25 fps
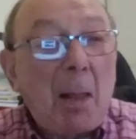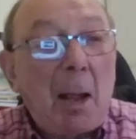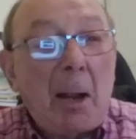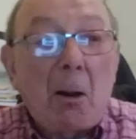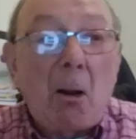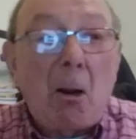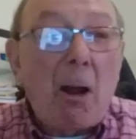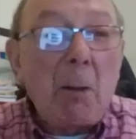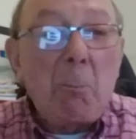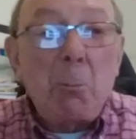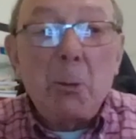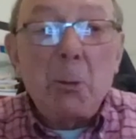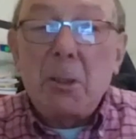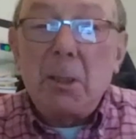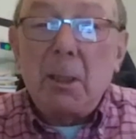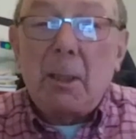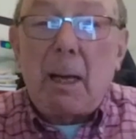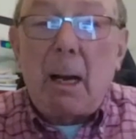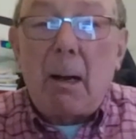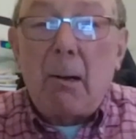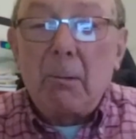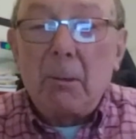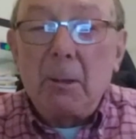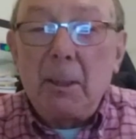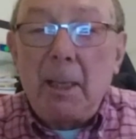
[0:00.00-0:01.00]
And I was the
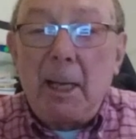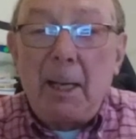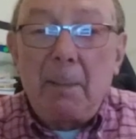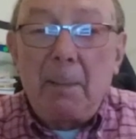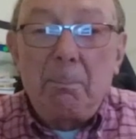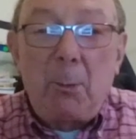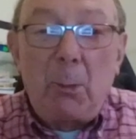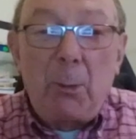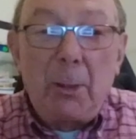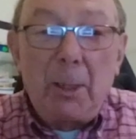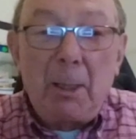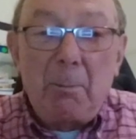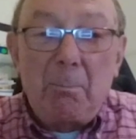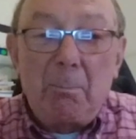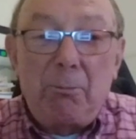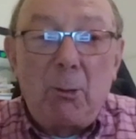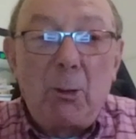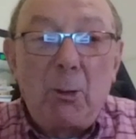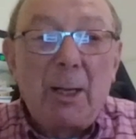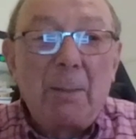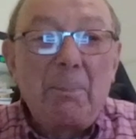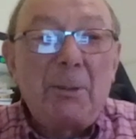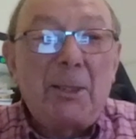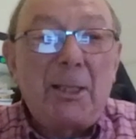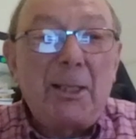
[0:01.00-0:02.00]
golden-haired boy who
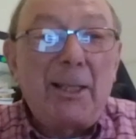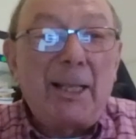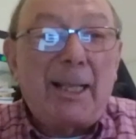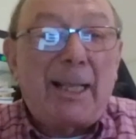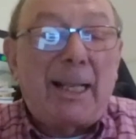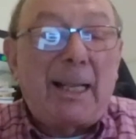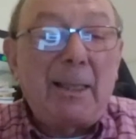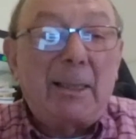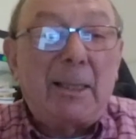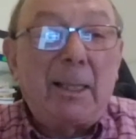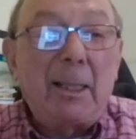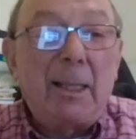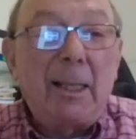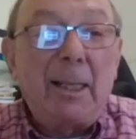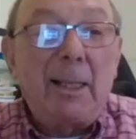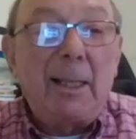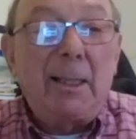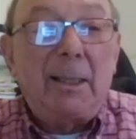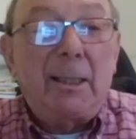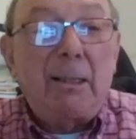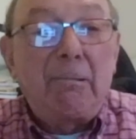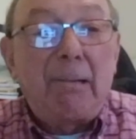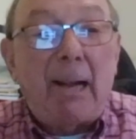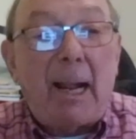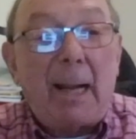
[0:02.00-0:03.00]
brought it to the
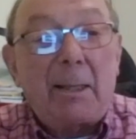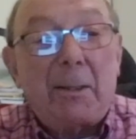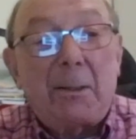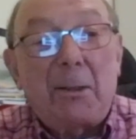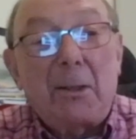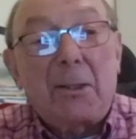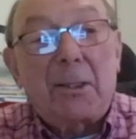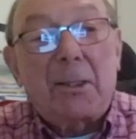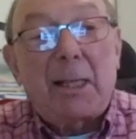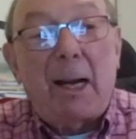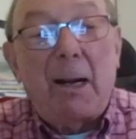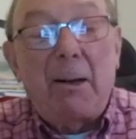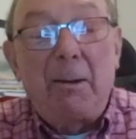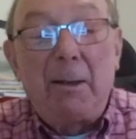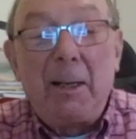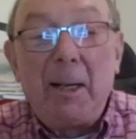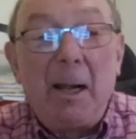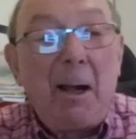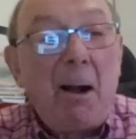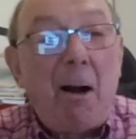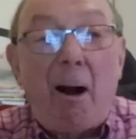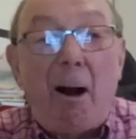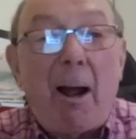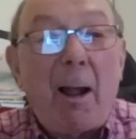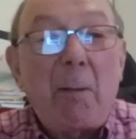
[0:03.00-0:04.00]
director. So
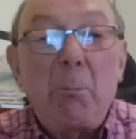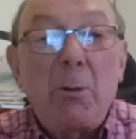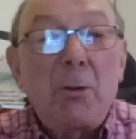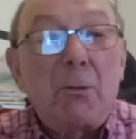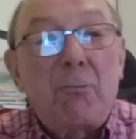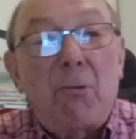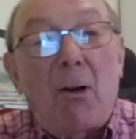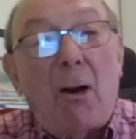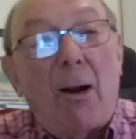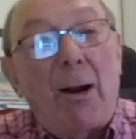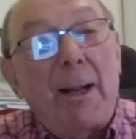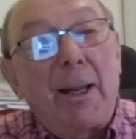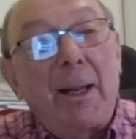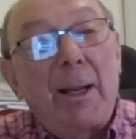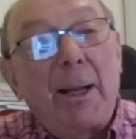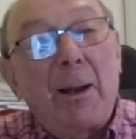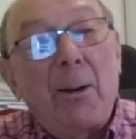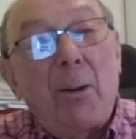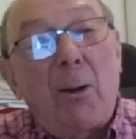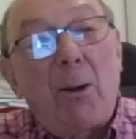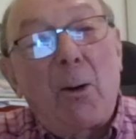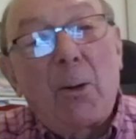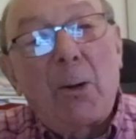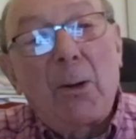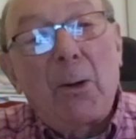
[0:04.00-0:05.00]
I was riding
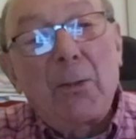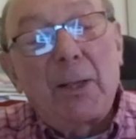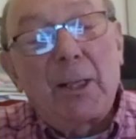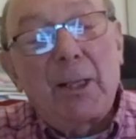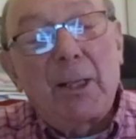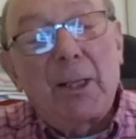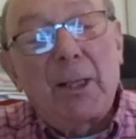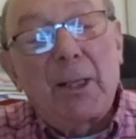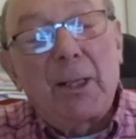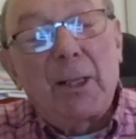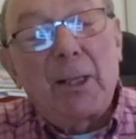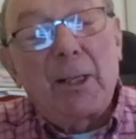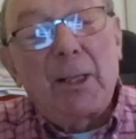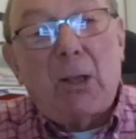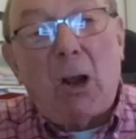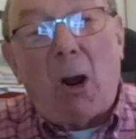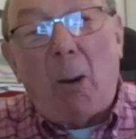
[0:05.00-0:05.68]
along on the